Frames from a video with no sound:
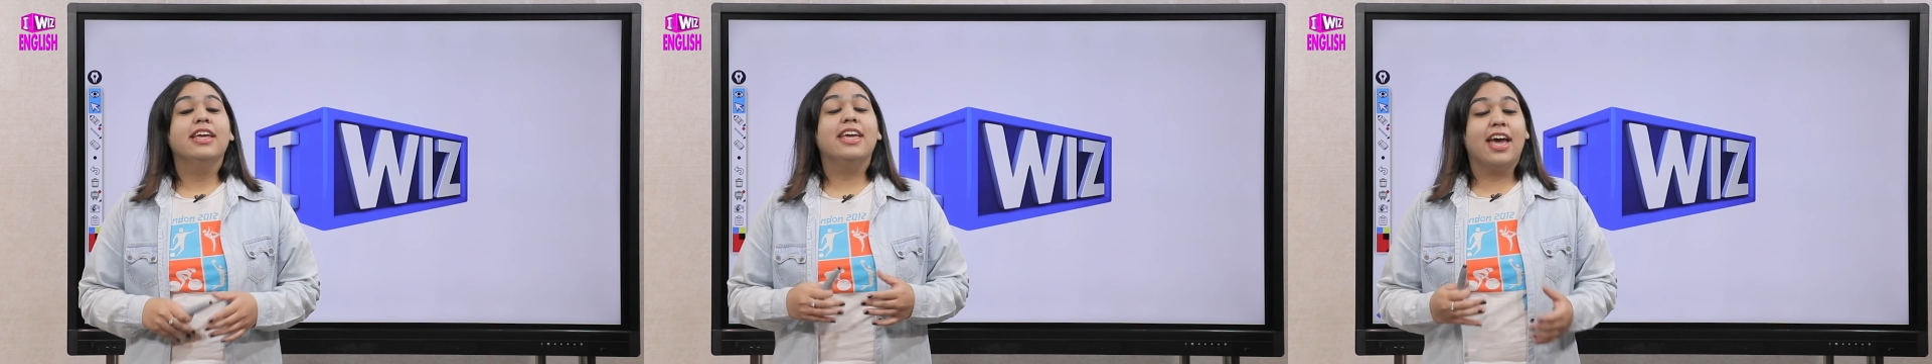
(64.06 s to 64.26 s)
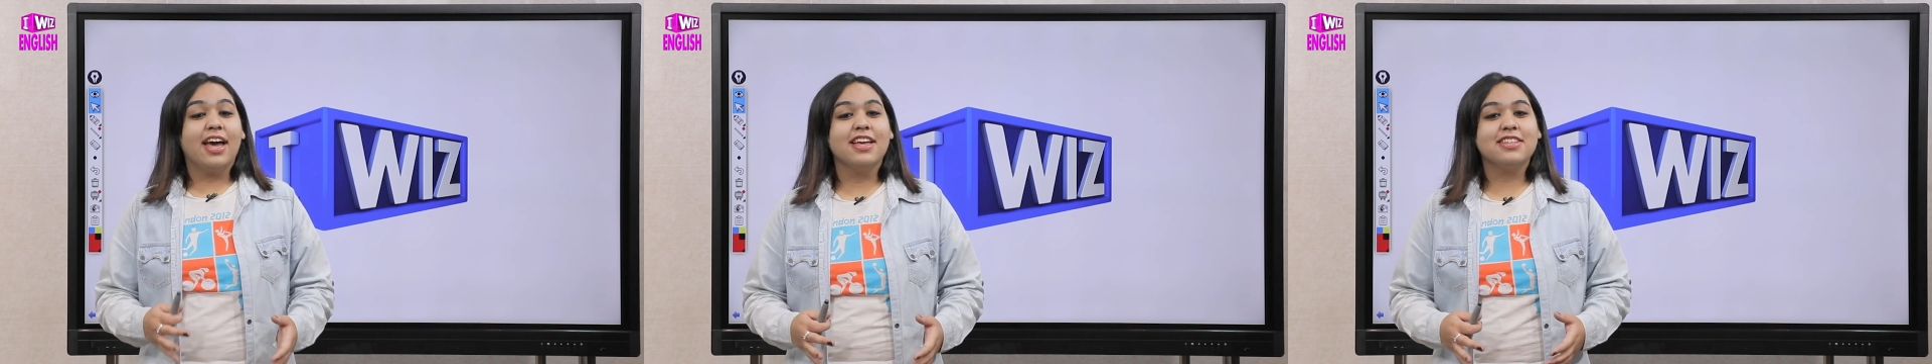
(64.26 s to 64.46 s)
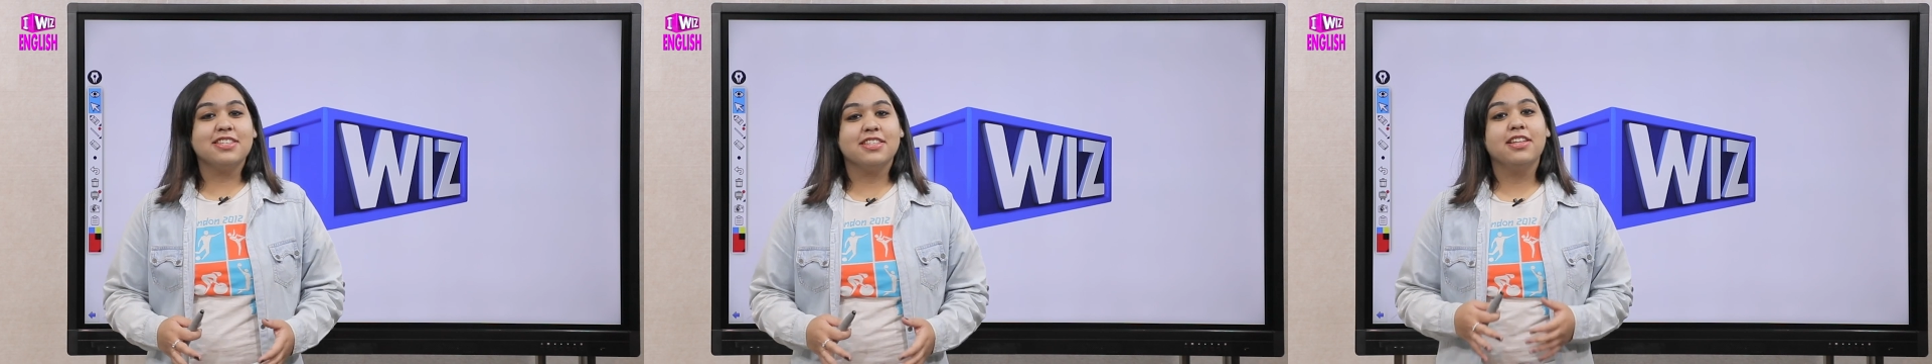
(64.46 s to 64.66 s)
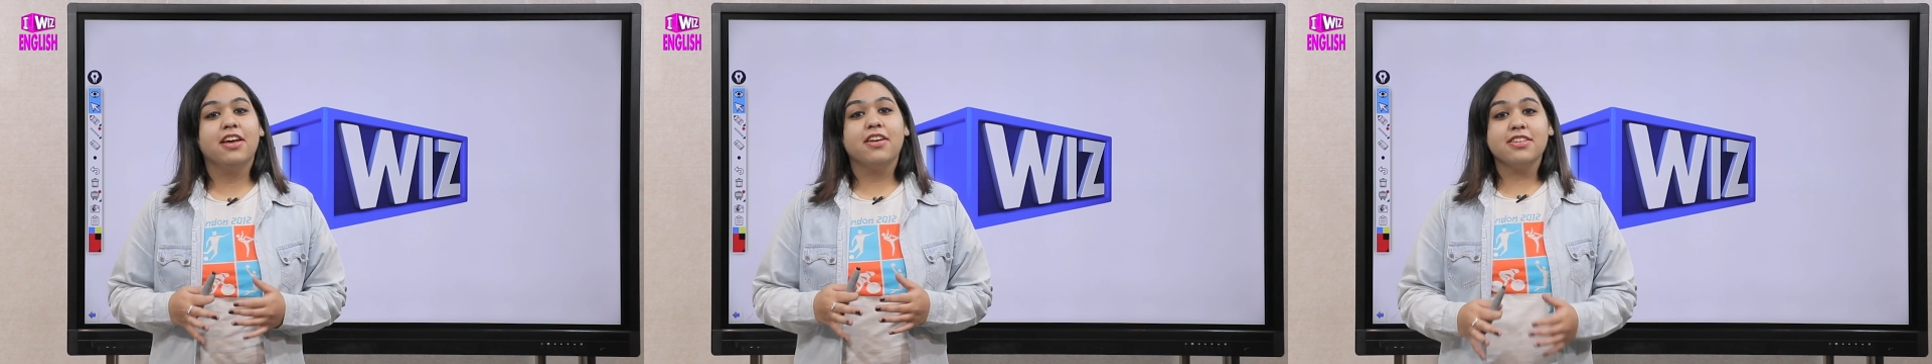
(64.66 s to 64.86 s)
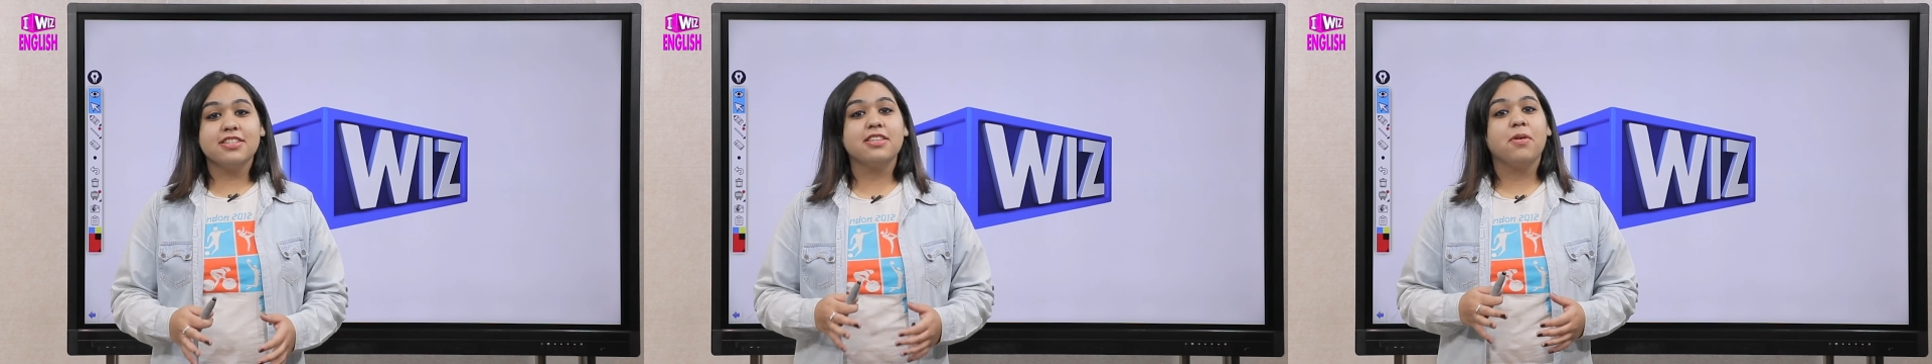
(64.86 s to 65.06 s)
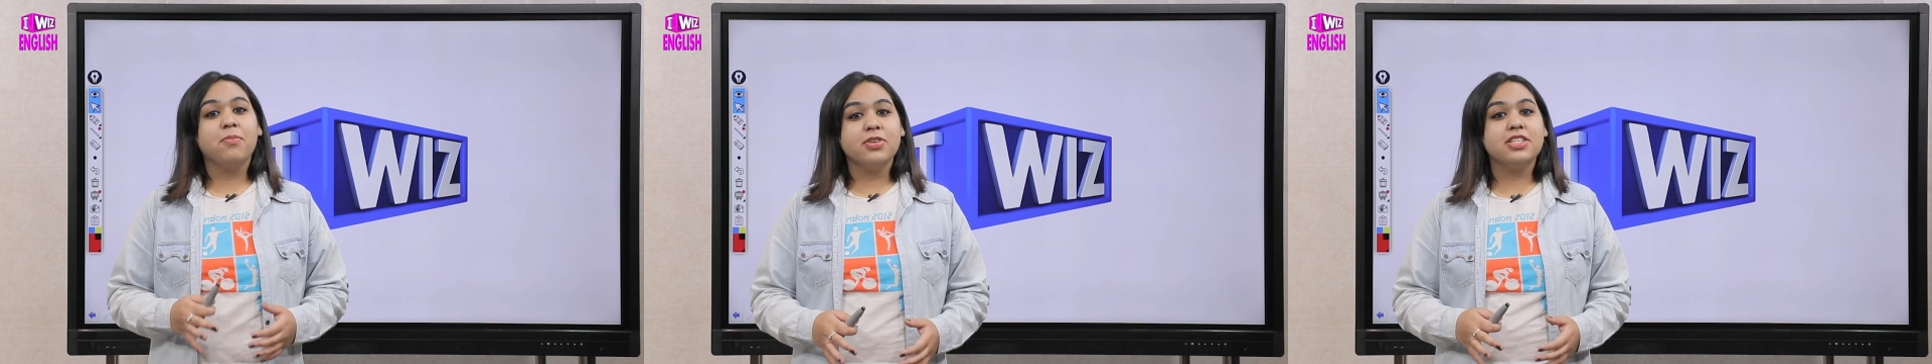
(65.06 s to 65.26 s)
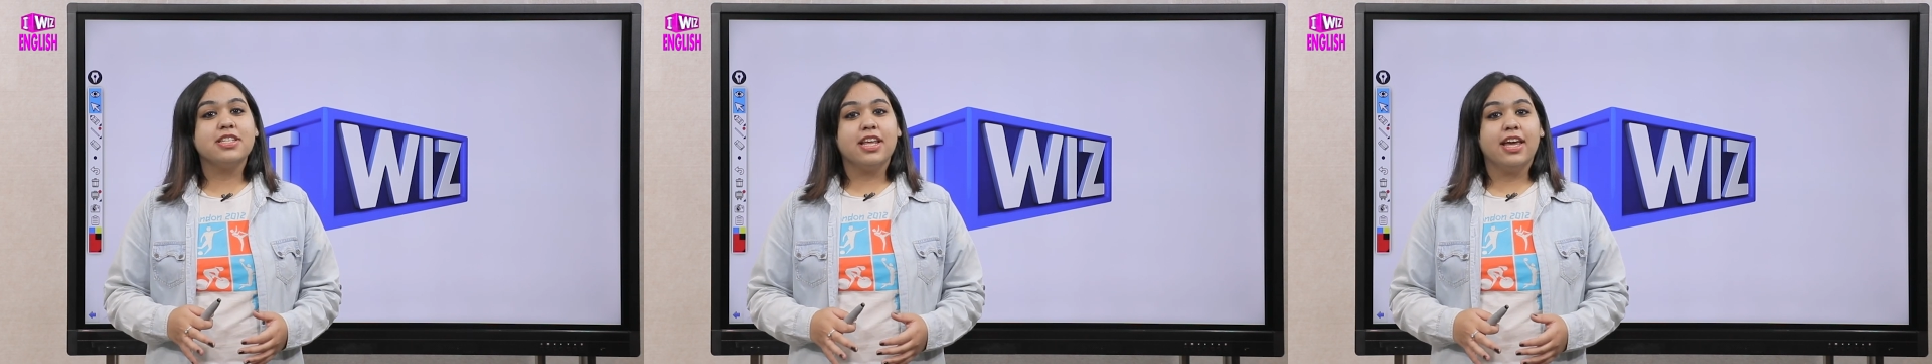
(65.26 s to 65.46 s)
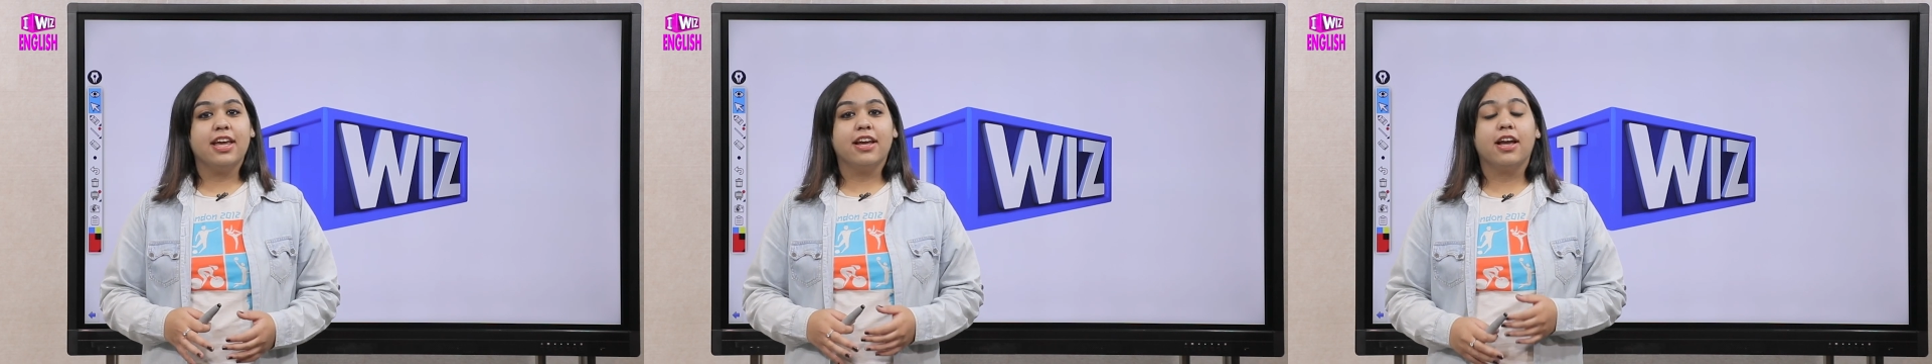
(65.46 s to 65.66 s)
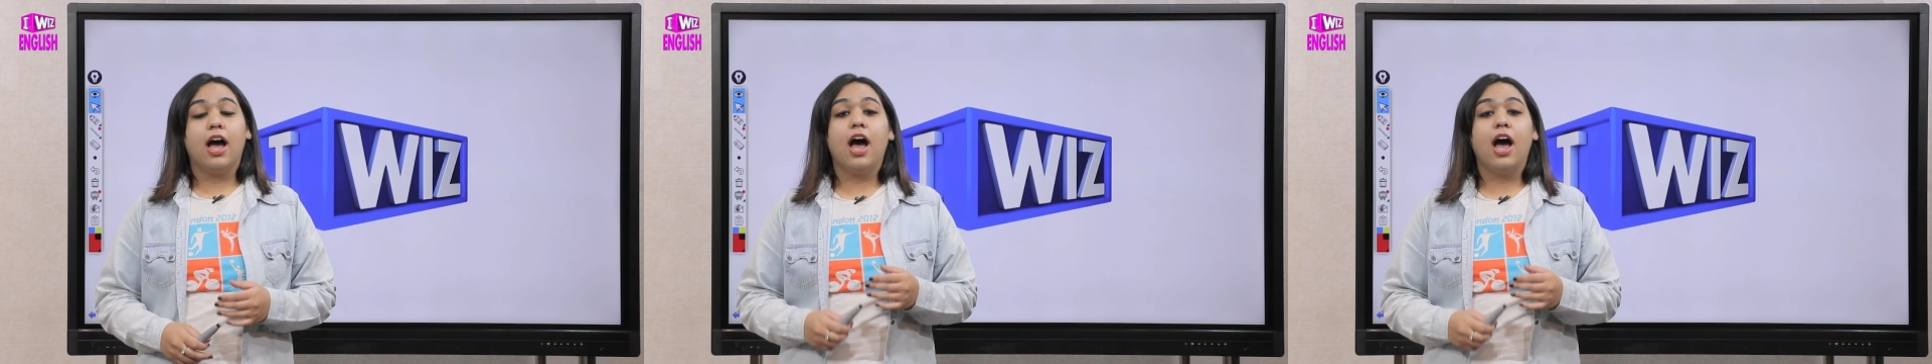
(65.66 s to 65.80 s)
Yes, there is some mistake.